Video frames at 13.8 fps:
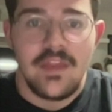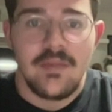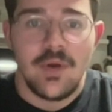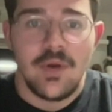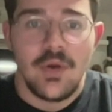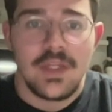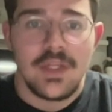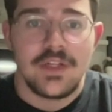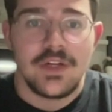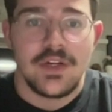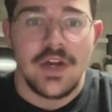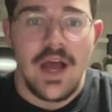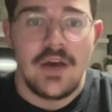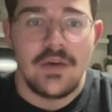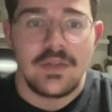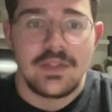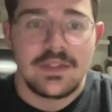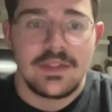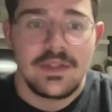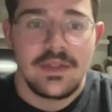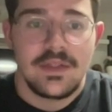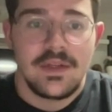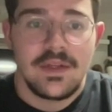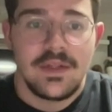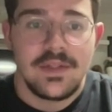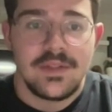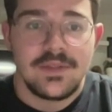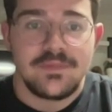then they broke into her house.
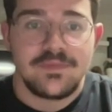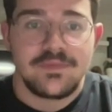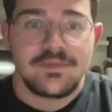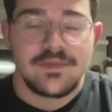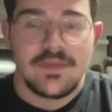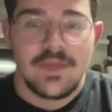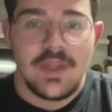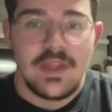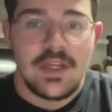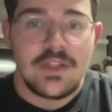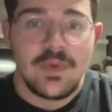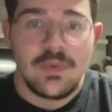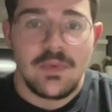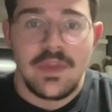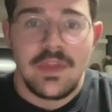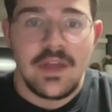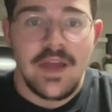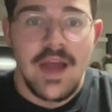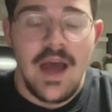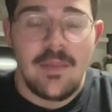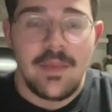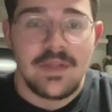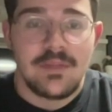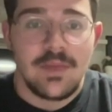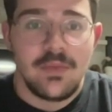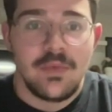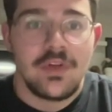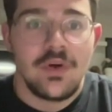That's what we think happened,
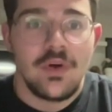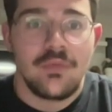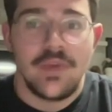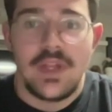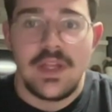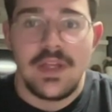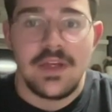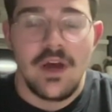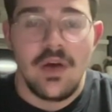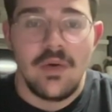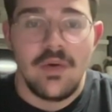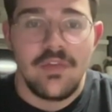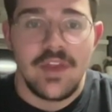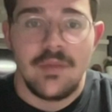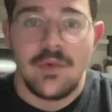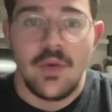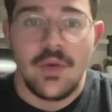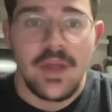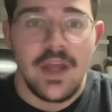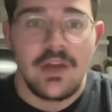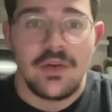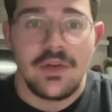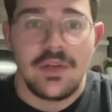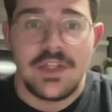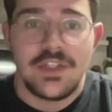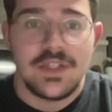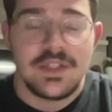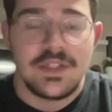but we don't really know if they broke in or
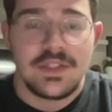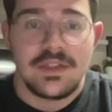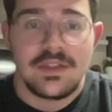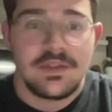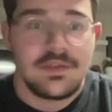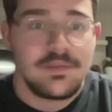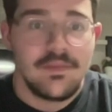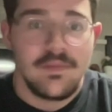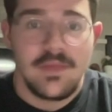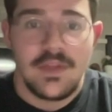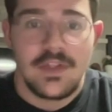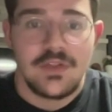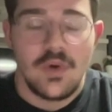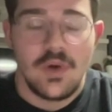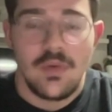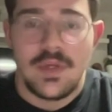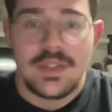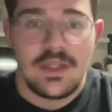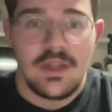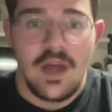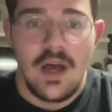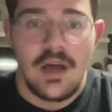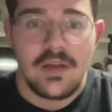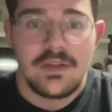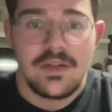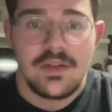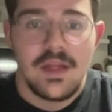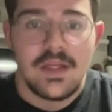the door wasn't
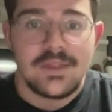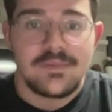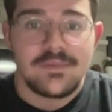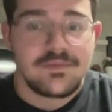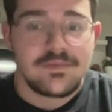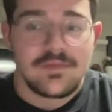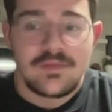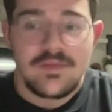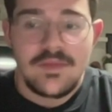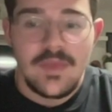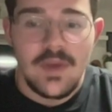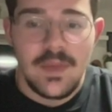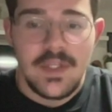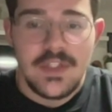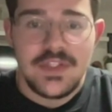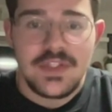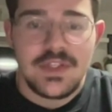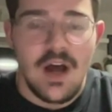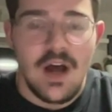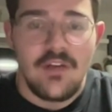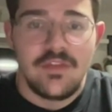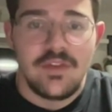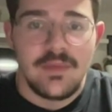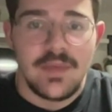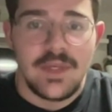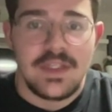locked. But it's just awful